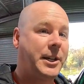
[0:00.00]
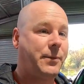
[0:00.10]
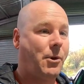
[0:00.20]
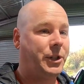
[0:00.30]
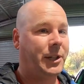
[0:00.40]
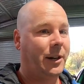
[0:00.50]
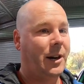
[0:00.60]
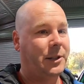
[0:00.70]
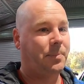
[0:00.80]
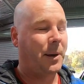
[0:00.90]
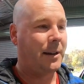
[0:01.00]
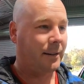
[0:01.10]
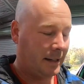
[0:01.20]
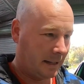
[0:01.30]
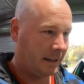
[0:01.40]
thanks for watching, guys.
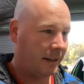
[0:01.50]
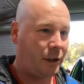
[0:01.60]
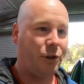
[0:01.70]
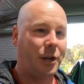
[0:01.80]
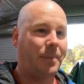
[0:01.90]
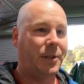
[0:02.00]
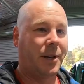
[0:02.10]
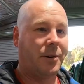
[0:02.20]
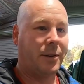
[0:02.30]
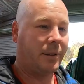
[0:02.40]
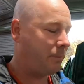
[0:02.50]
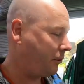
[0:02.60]
Been huge episode